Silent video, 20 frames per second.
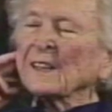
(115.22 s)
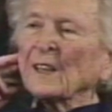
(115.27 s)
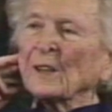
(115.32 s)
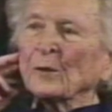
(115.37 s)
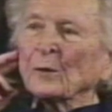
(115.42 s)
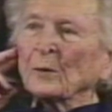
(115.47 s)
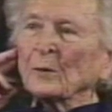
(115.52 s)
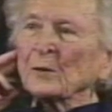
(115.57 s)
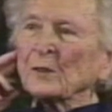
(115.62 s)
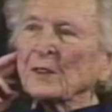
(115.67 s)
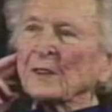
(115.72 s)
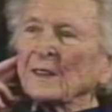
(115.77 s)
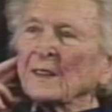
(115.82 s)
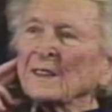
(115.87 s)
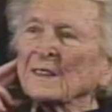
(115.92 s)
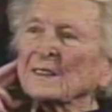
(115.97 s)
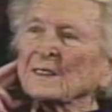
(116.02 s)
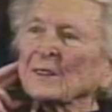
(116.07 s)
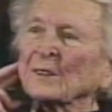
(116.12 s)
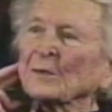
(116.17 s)
tell you who she
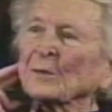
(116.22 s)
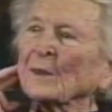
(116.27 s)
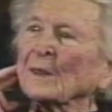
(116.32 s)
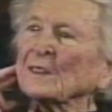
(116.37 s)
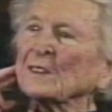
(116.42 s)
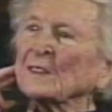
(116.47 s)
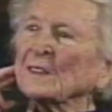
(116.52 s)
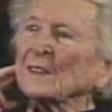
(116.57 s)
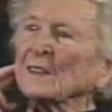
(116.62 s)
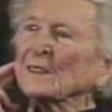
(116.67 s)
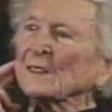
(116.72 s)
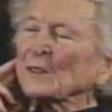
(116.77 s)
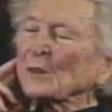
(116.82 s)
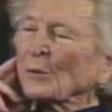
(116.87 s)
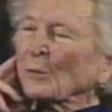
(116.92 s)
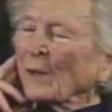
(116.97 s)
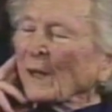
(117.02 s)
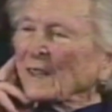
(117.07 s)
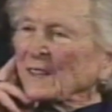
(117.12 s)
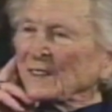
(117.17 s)
is or what she is
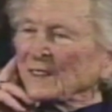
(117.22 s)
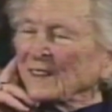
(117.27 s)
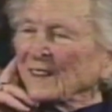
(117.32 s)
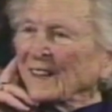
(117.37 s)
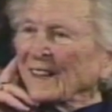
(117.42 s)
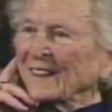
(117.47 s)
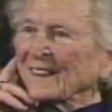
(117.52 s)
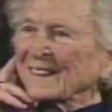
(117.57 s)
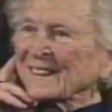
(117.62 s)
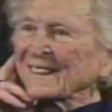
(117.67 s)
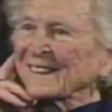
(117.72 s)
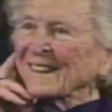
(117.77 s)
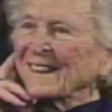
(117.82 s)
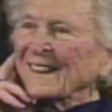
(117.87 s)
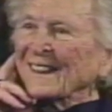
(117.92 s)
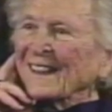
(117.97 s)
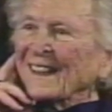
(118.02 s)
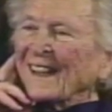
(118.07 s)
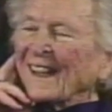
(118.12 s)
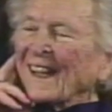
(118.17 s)
or why she is.
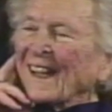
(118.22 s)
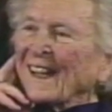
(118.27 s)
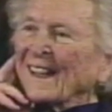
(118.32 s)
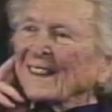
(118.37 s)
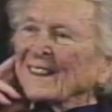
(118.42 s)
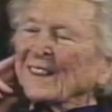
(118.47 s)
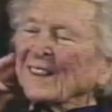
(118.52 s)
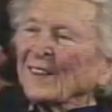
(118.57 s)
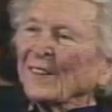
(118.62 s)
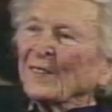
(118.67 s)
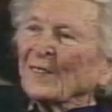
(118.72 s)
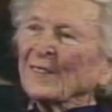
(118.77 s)
And